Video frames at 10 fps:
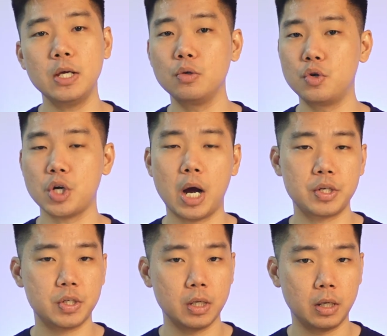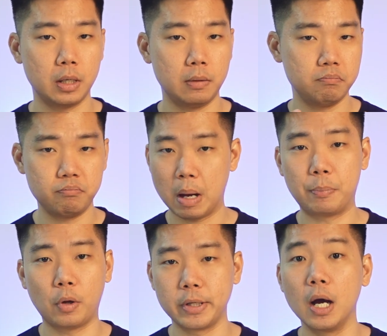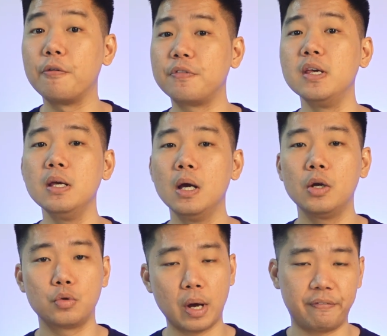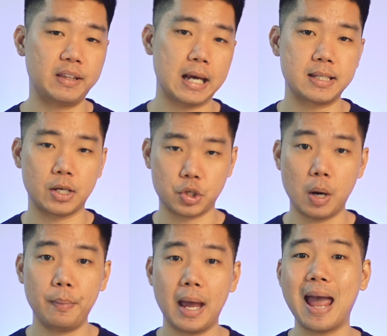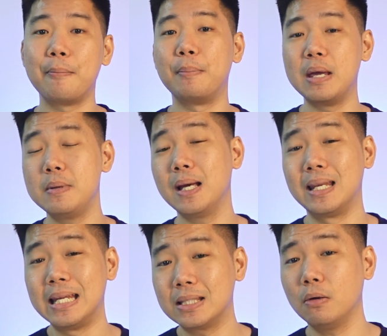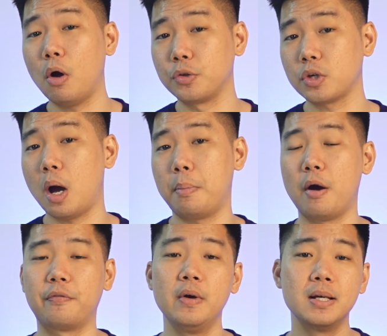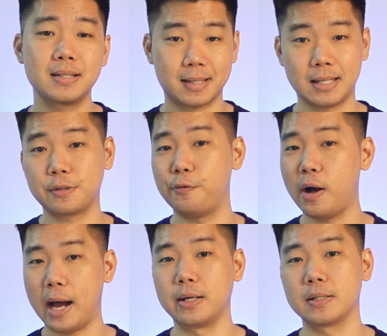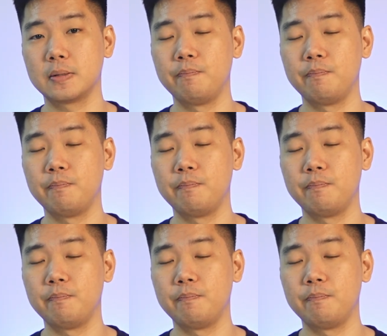you charge the employer a fee to advertise their job and maybe a little on top of successful hires.